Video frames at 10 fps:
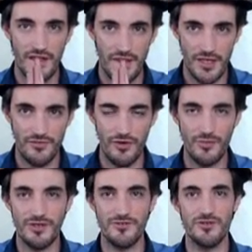Thank you very
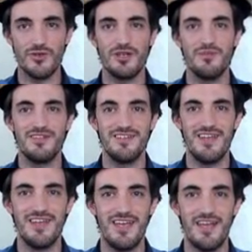much for joining me
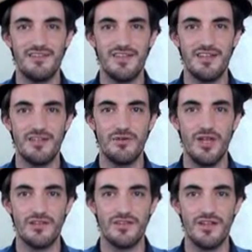today and sending you
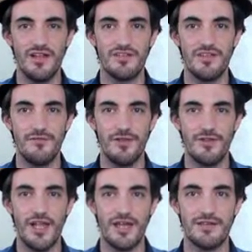lots and lots of love
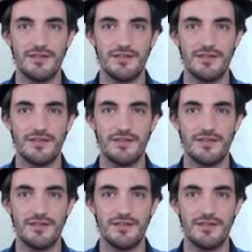and light.